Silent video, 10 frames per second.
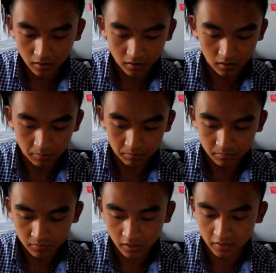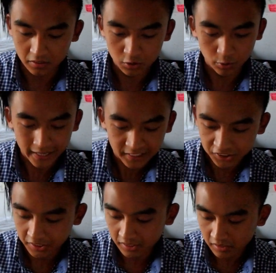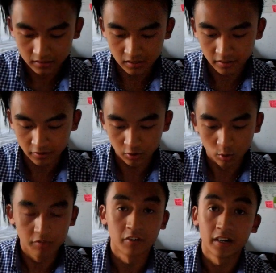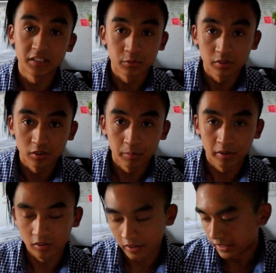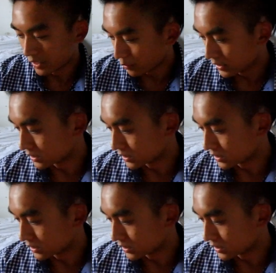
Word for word: Um, nothing too edgy. It's not like they're going for edgy with their apparel line, anyways.